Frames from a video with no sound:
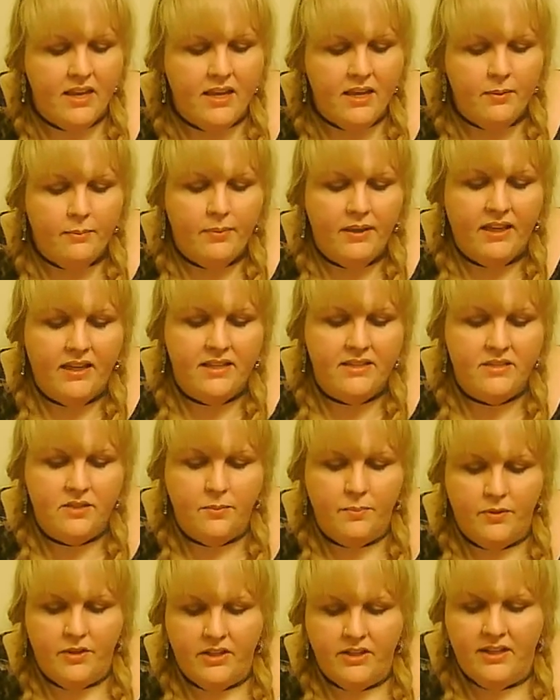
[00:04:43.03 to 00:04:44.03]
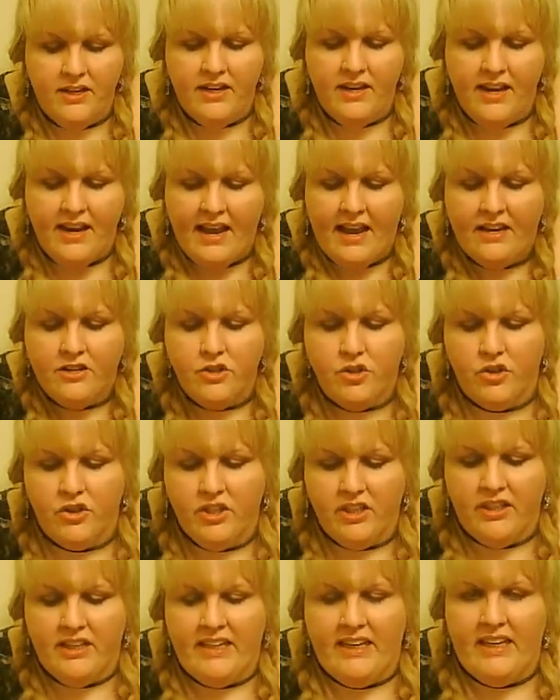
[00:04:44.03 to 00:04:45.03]
because the book
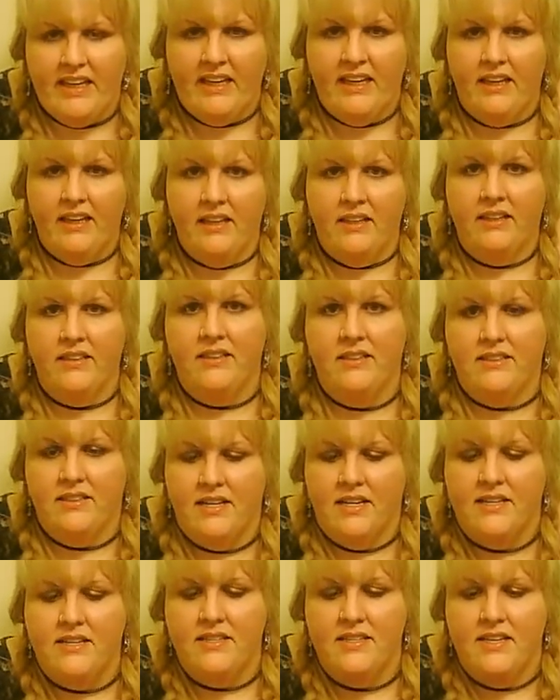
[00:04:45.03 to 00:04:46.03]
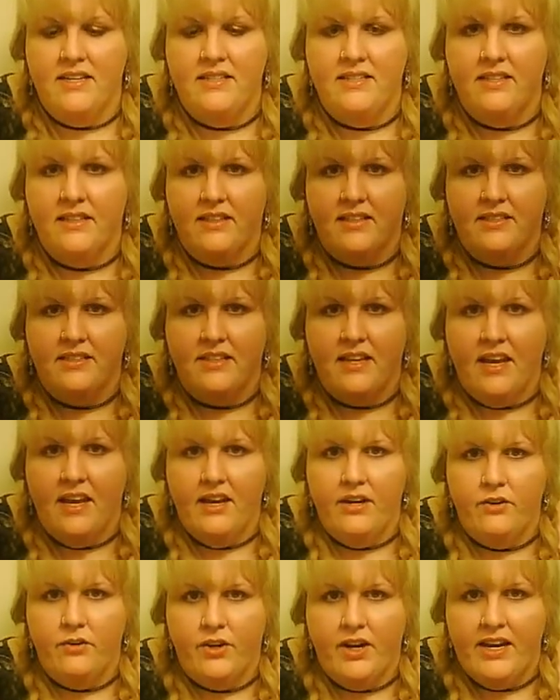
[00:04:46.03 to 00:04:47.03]
naturally does this at the side,
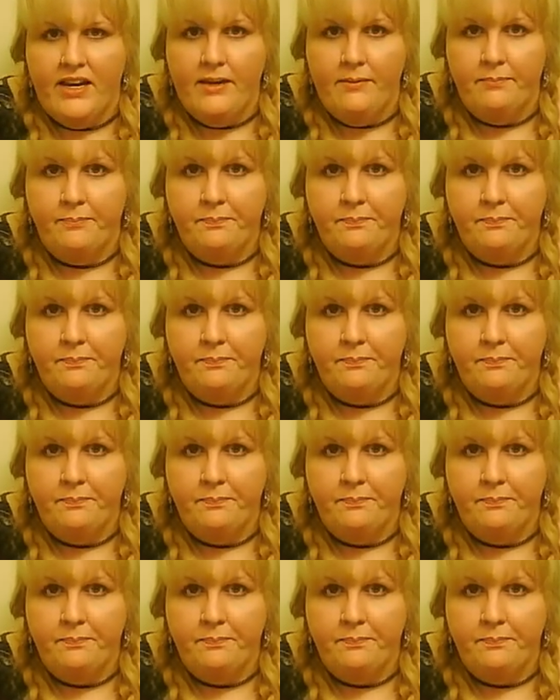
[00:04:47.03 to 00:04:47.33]
right?